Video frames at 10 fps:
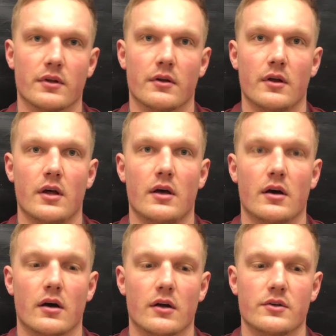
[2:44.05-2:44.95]

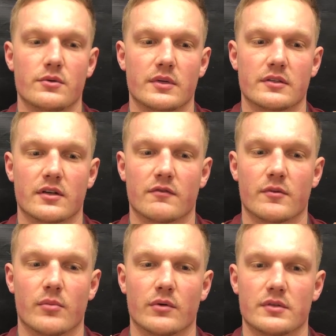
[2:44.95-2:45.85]
and doing stuff
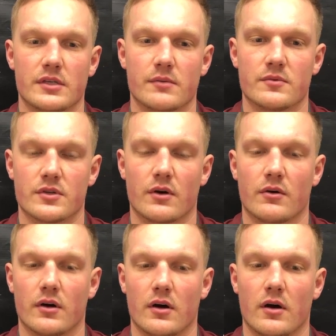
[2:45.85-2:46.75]
for both teams. So,